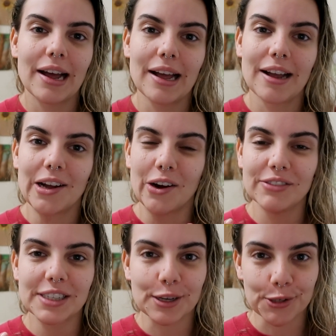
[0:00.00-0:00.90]
Uh,
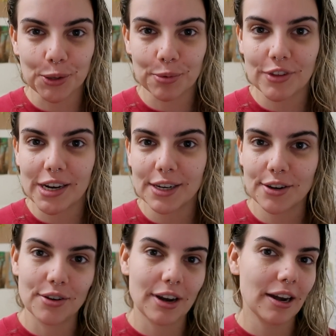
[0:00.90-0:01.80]
obviously, on top of that,
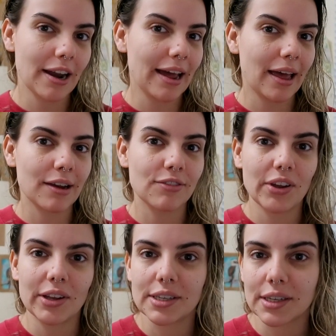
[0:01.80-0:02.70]
you can add
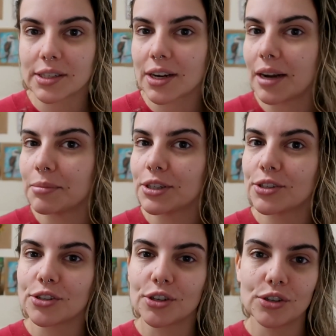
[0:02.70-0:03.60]
fancier
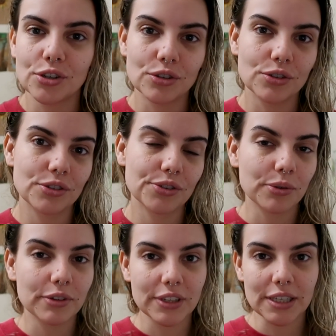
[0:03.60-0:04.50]
timers, you can use
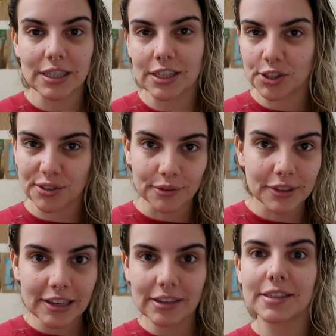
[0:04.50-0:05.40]
all of these additional
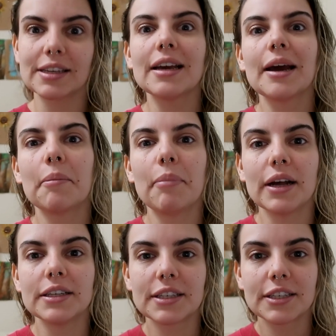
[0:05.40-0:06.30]
things,
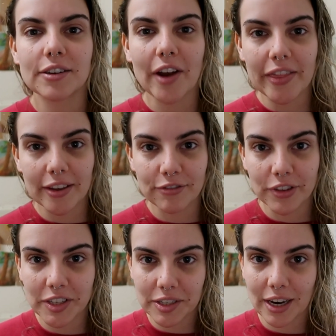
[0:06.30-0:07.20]
but I think for
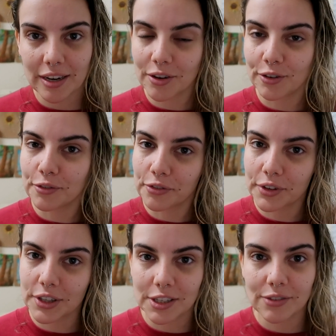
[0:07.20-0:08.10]
the sake
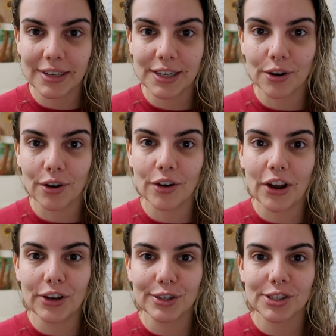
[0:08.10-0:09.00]
of this video
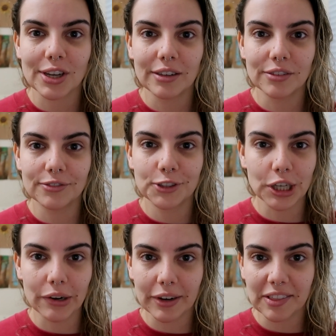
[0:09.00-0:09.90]
and just kind of
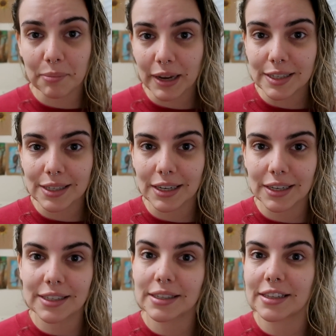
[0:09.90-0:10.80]
sharing the
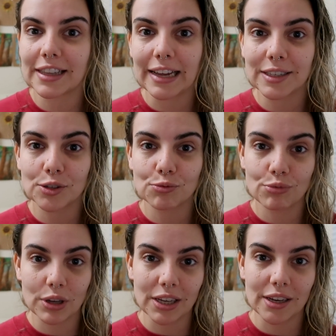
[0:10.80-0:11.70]
basics, that's
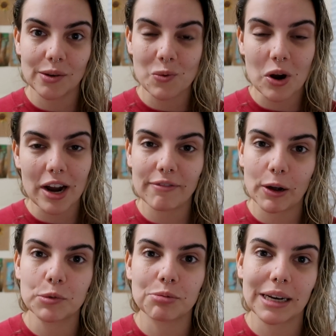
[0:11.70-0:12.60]
really what kind of
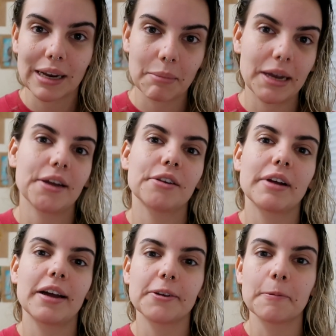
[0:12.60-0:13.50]
helped me to get my head
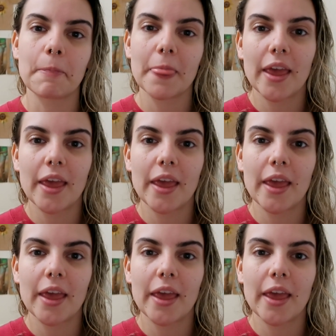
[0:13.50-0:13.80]
around it.